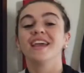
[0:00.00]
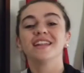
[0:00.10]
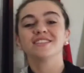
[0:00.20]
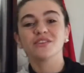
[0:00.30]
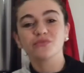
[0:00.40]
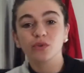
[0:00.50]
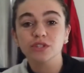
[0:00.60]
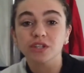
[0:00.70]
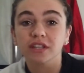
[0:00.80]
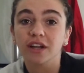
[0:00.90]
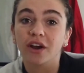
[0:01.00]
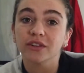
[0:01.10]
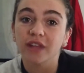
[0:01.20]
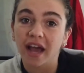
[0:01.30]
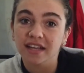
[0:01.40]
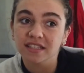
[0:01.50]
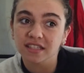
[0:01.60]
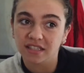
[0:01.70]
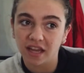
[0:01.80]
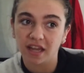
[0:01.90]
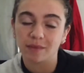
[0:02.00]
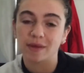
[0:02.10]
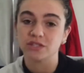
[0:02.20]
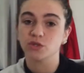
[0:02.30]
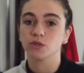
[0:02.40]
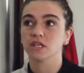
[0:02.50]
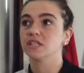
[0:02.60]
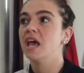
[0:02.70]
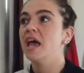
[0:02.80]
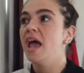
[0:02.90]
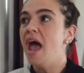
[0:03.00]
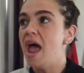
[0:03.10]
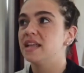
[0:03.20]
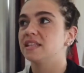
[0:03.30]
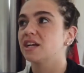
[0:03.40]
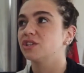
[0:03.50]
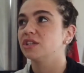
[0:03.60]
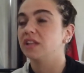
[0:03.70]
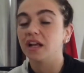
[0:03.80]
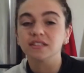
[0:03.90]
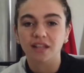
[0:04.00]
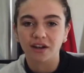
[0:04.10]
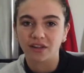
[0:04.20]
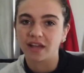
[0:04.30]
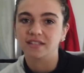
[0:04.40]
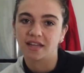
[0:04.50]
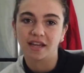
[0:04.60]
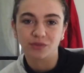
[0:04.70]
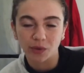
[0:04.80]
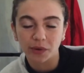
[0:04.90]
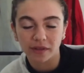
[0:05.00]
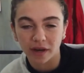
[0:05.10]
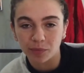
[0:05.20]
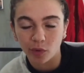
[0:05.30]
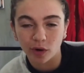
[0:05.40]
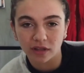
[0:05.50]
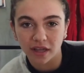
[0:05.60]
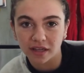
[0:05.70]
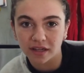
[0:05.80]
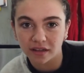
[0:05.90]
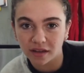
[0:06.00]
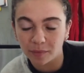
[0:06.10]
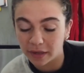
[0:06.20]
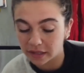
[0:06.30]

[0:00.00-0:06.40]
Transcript: it is unfortunately our last day in Massachusetts. It's actually less than our last day because we're going to the airport in like a little